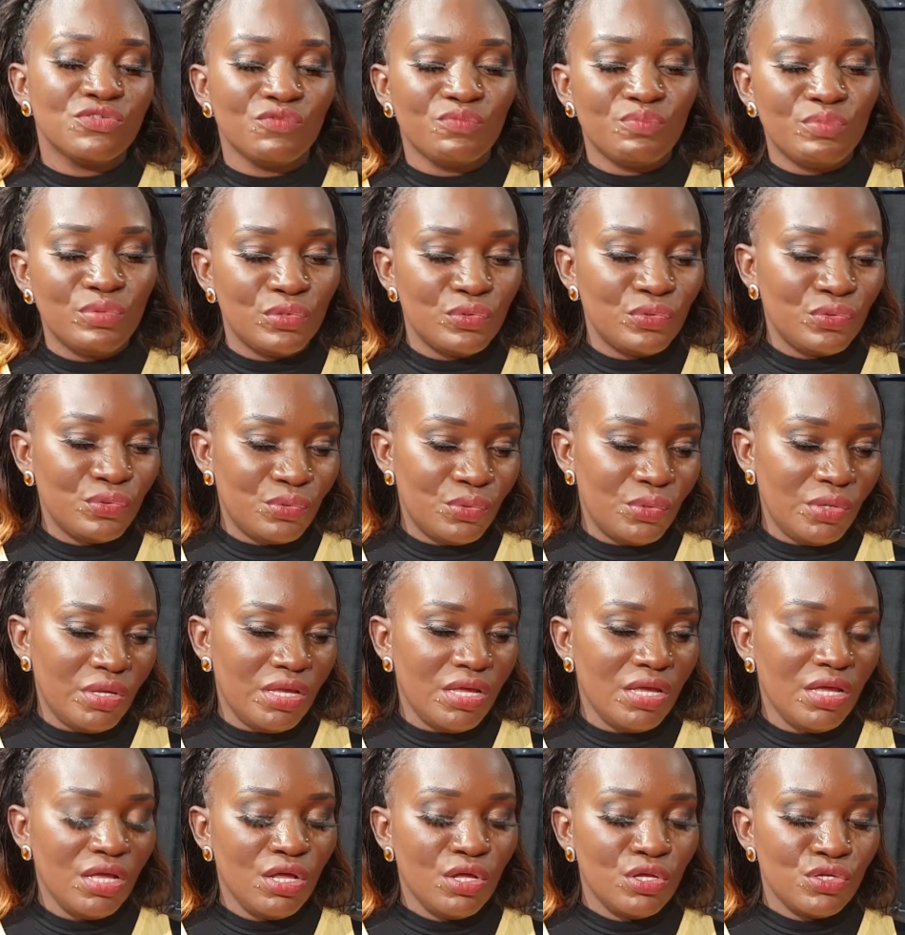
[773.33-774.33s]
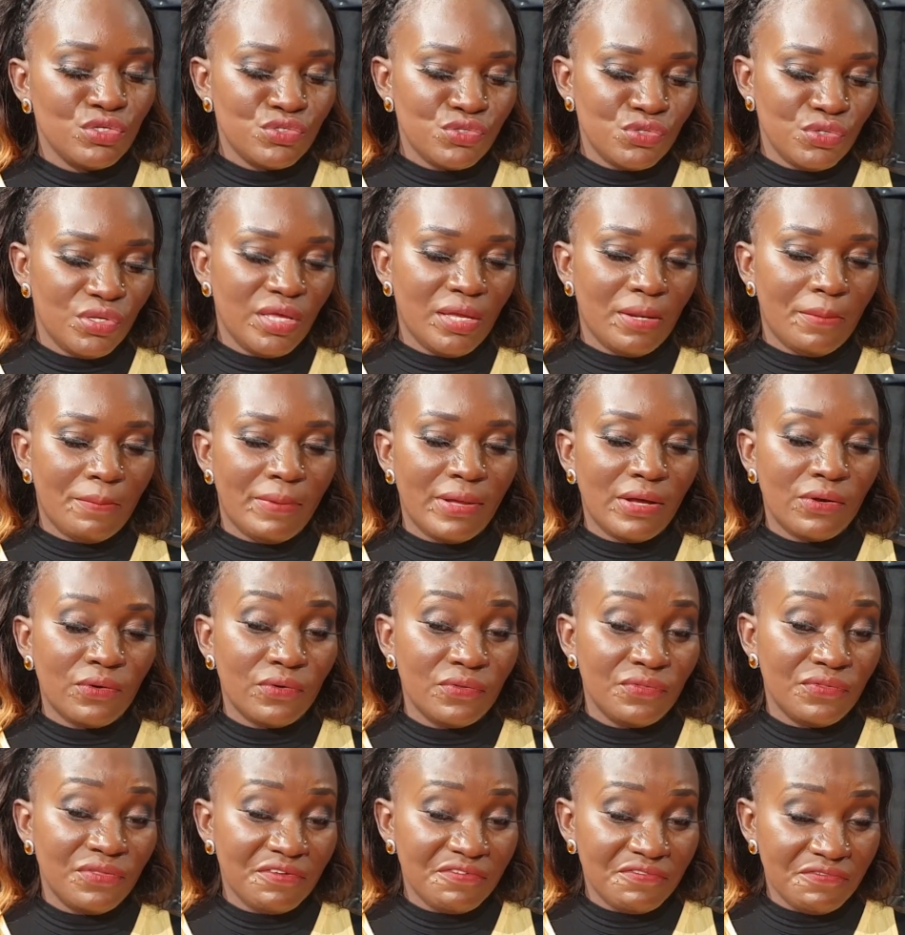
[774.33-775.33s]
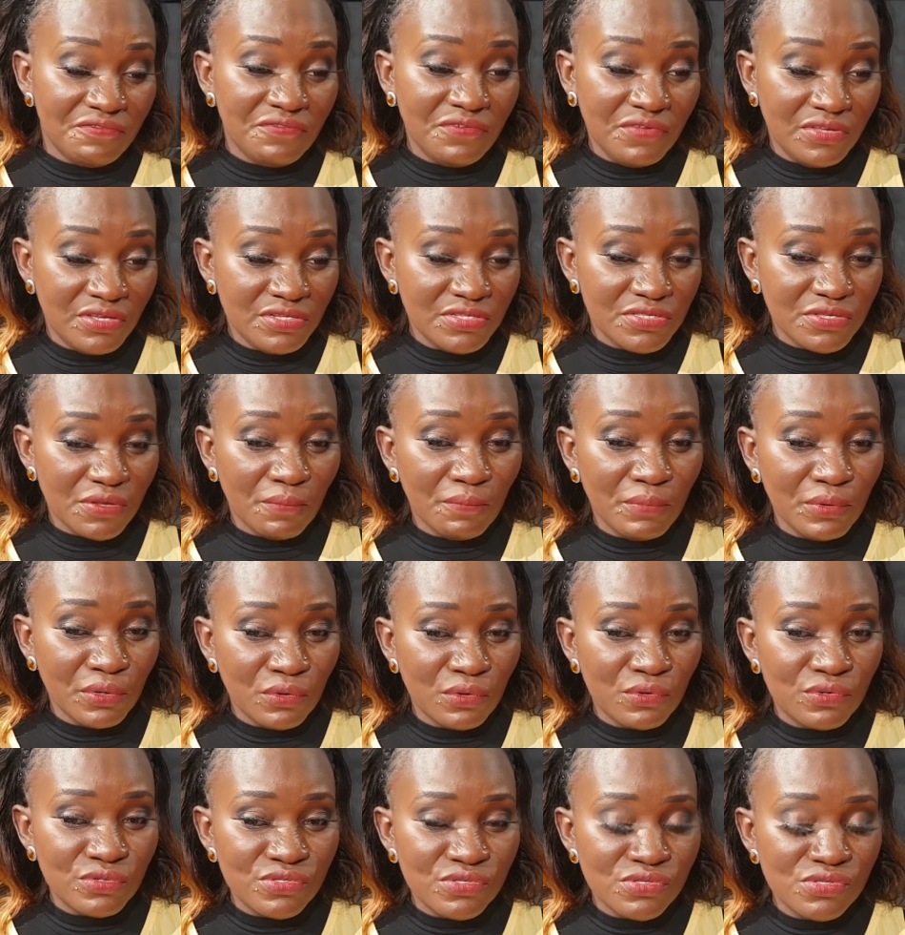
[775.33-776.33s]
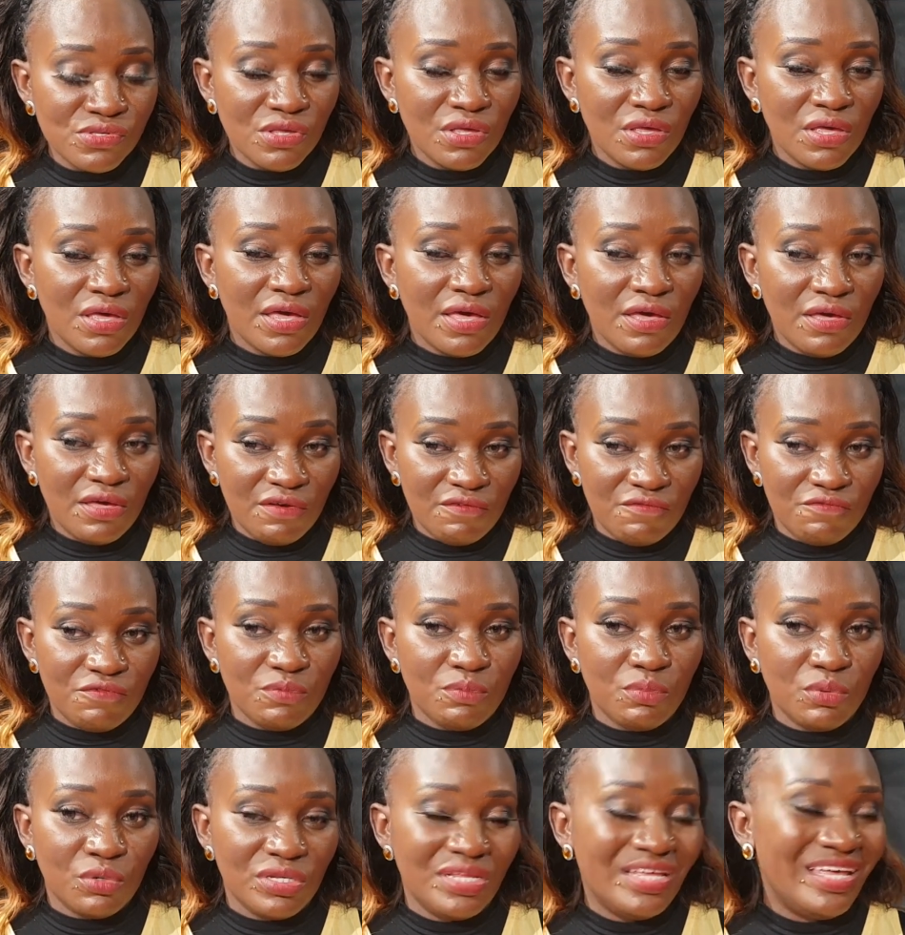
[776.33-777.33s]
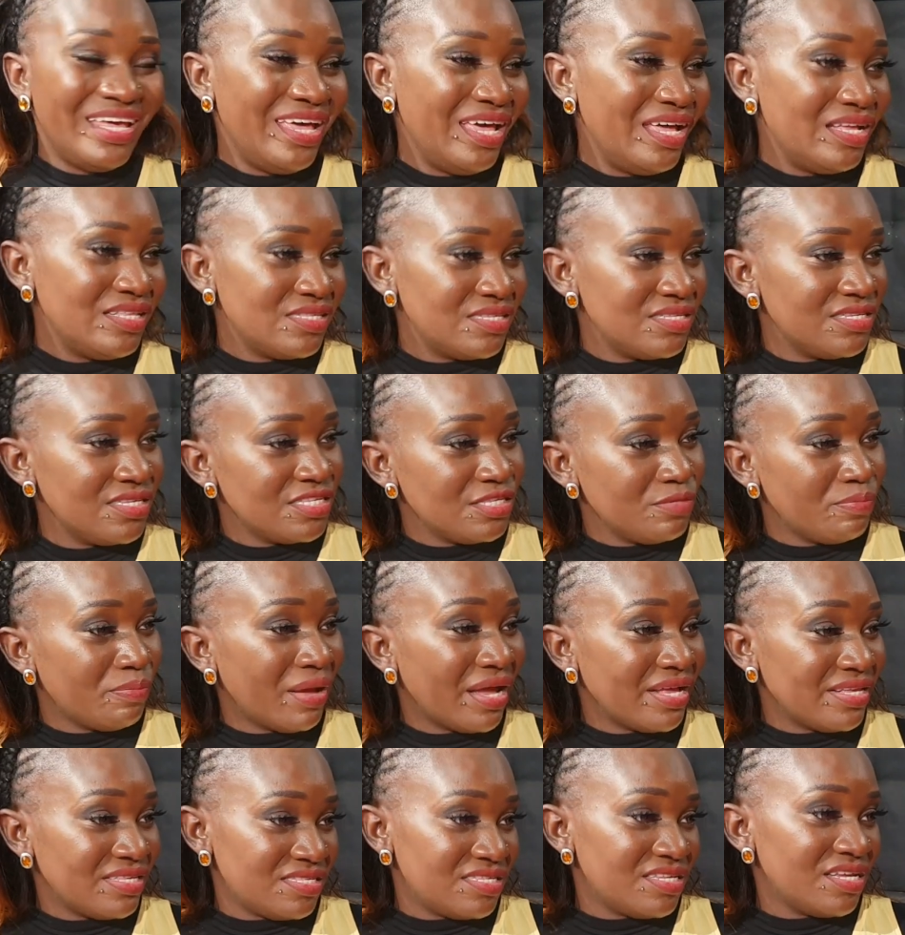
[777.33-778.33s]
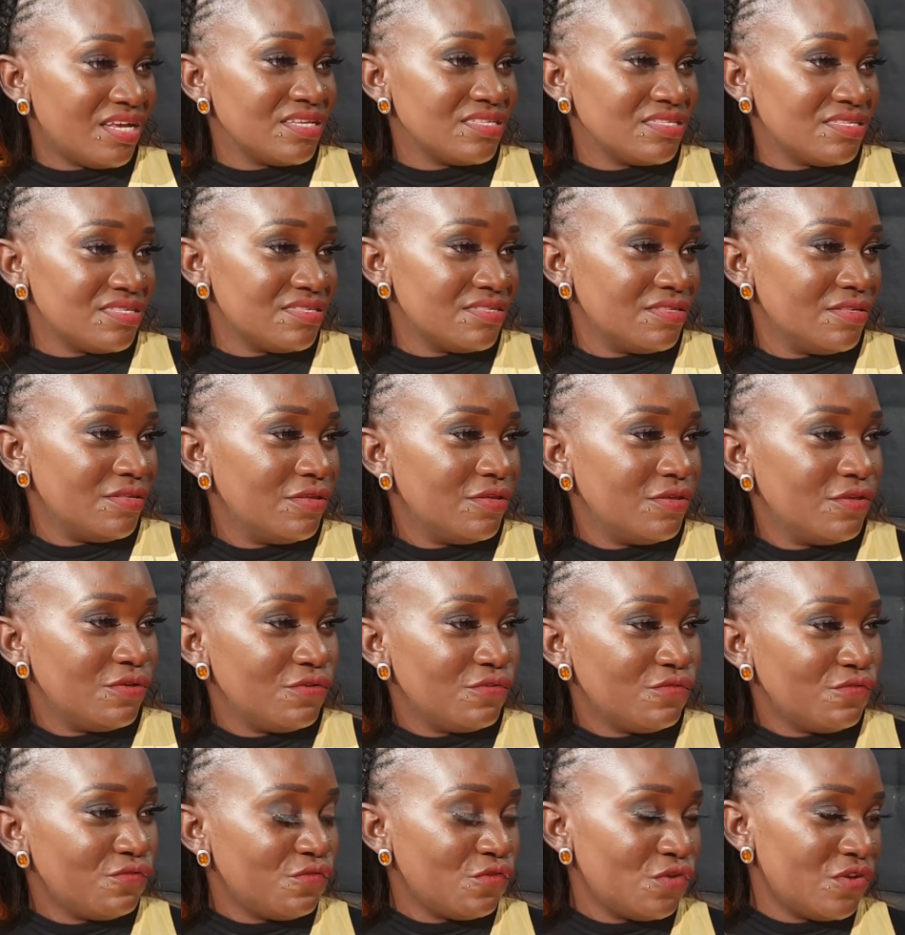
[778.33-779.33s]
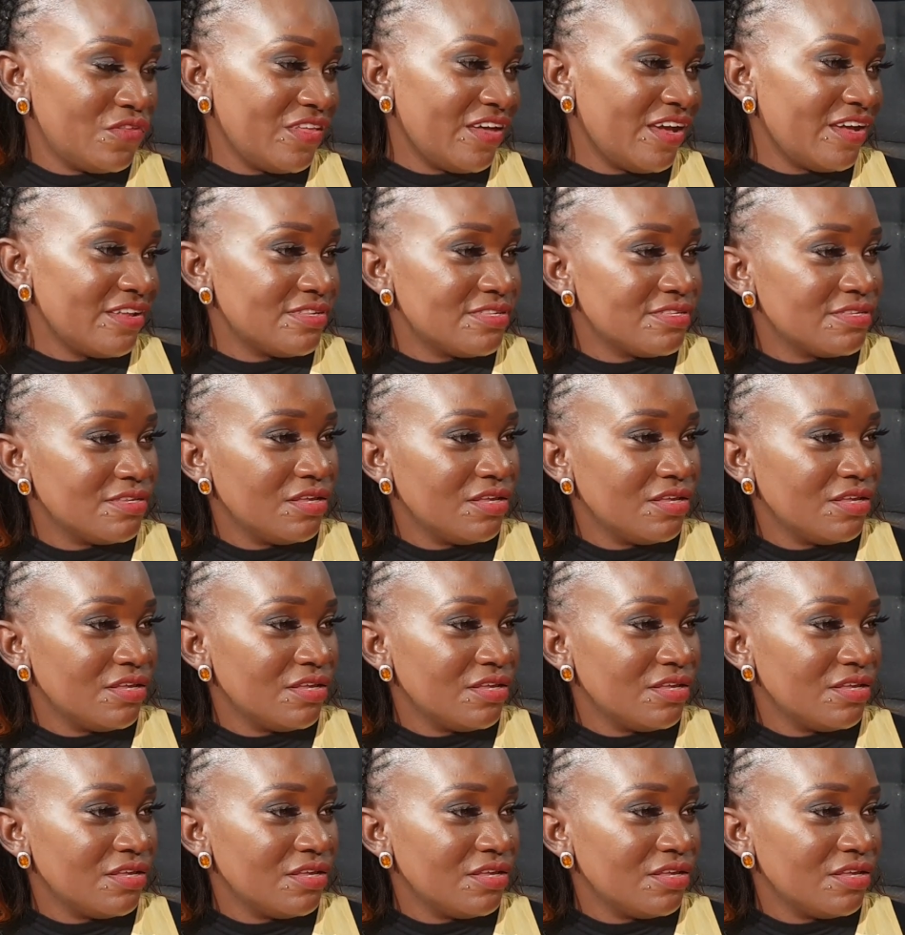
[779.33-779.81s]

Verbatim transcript: of Blue 3 mm. to get back on their feet mm -hmm. because everybody hated, despised us mm -hmm. for that.